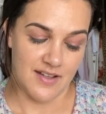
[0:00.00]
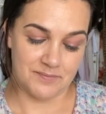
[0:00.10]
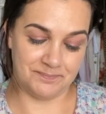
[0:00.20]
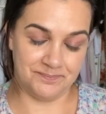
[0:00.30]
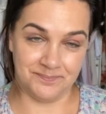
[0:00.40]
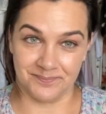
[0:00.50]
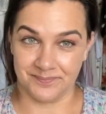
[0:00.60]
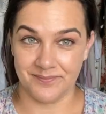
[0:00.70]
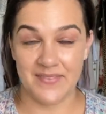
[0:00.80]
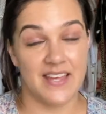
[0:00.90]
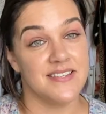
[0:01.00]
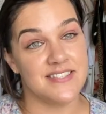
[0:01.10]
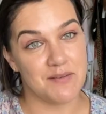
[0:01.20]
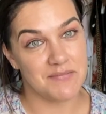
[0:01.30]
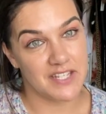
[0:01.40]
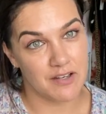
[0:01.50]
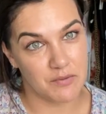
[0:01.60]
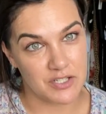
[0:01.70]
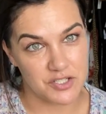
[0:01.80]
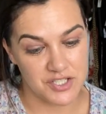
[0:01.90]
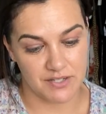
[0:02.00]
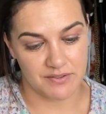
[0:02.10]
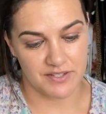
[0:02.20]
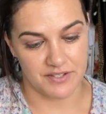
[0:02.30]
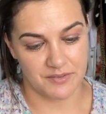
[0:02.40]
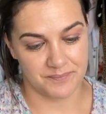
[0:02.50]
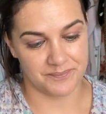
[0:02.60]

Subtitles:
something I want to share with you.